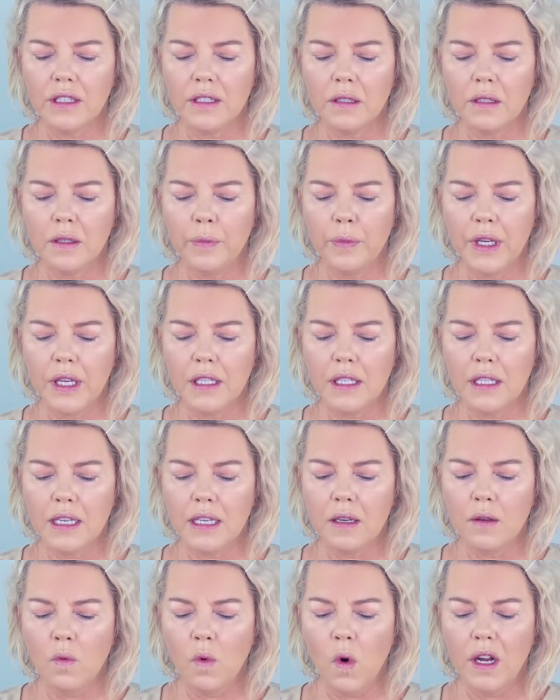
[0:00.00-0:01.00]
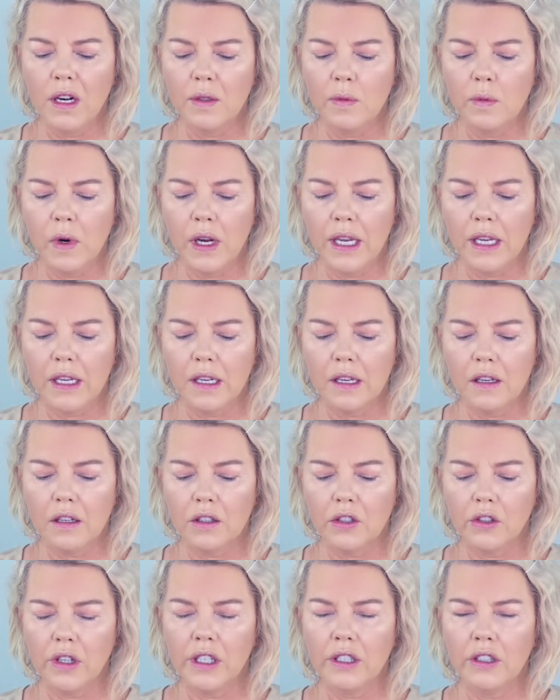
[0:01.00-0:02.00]
It's a Pixi Wide
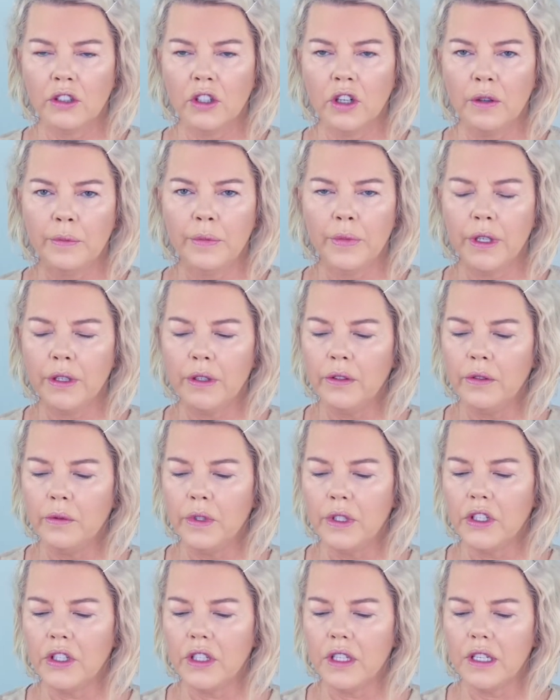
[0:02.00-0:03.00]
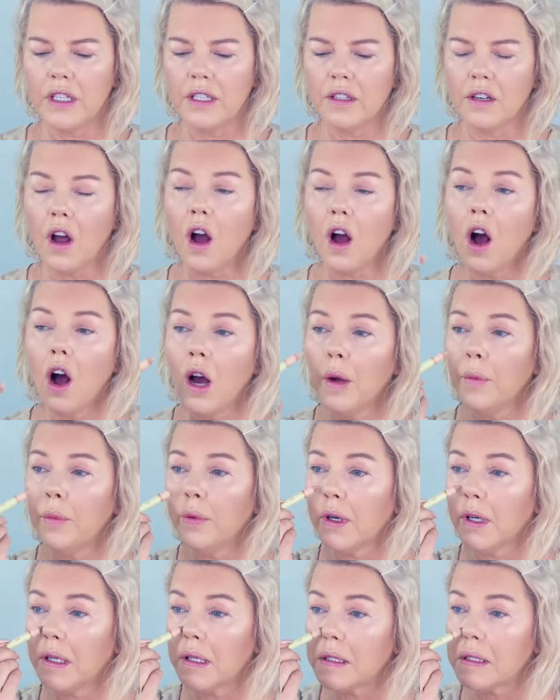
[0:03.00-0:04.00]
Awake Crayon Combo, which is an eye
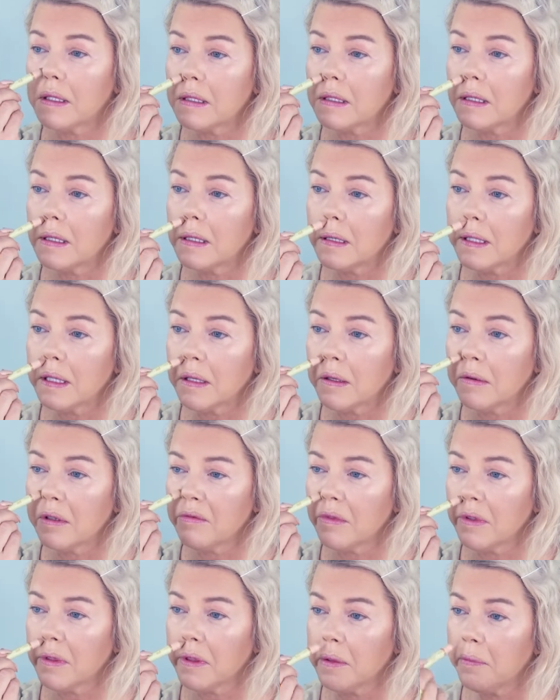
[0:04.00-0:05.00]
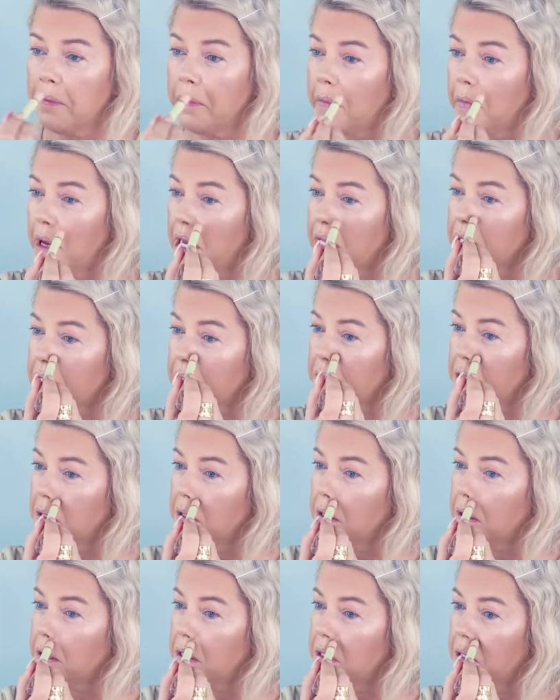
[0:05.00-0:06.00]
product, and I go in with the matte
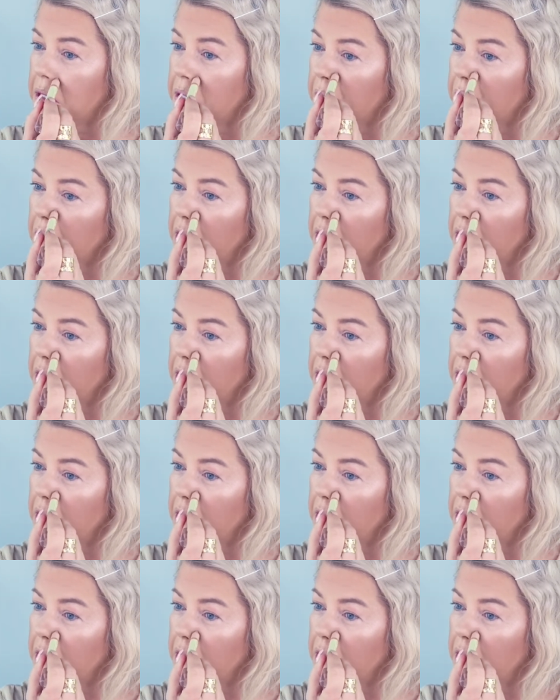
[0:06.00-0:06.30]
side